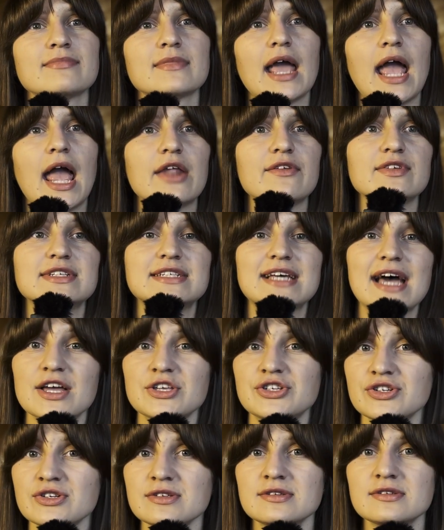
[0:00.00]

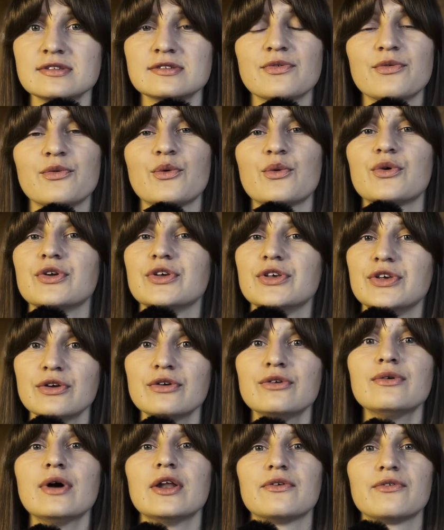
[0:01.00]
advantageous for
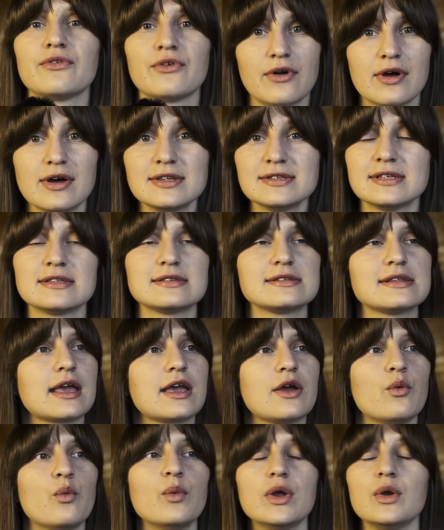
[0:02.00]
you and for us. It's
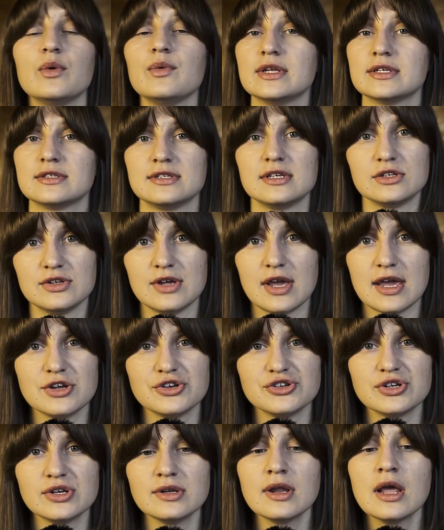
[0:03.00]
like win-win
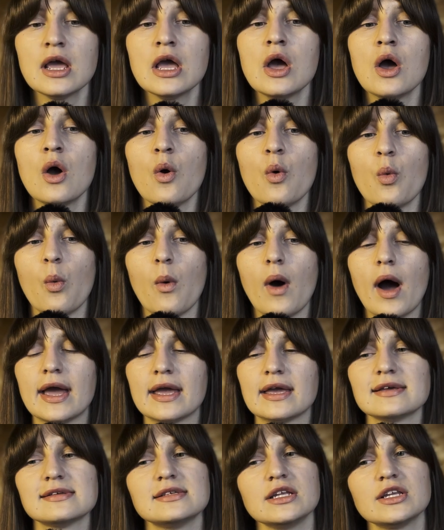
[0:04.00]
situation. Why?
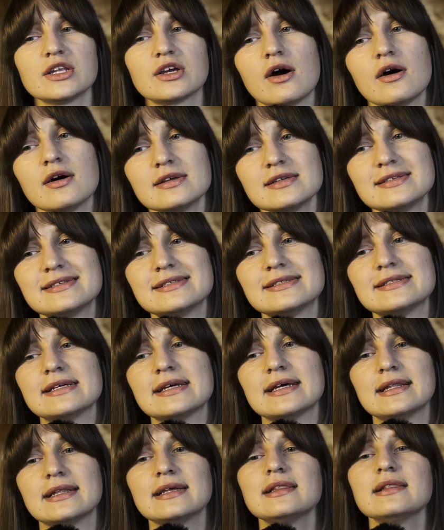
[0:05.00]
Because it costs
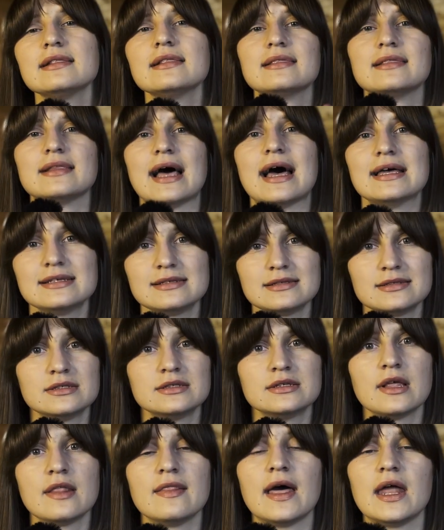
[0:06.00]
a little
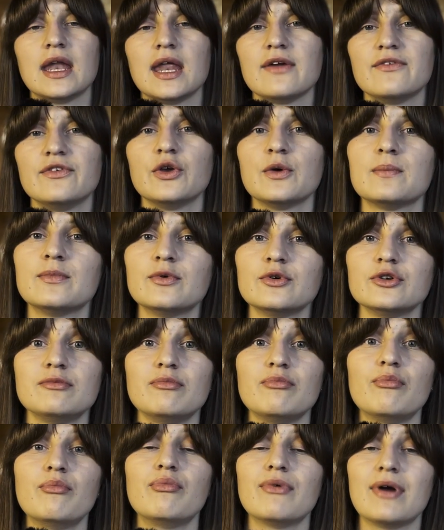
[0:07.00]
less than if you
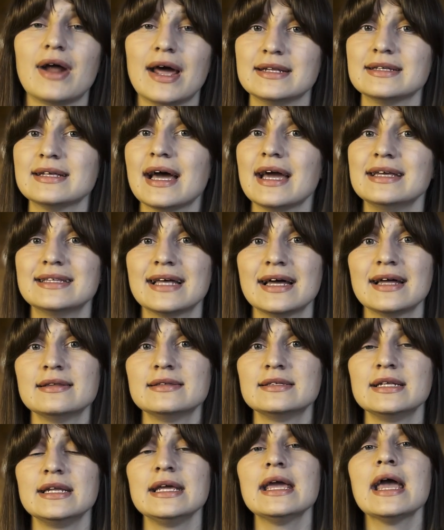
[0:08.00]
put brand
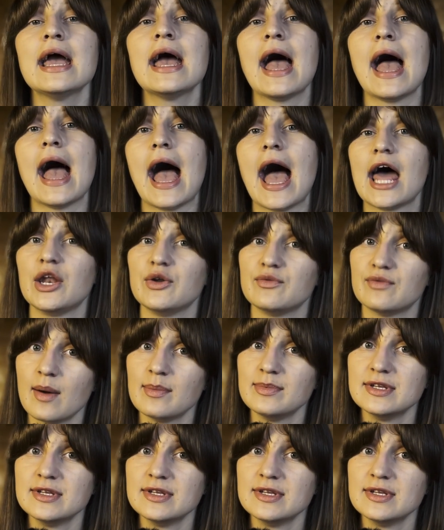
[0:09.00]
identity and web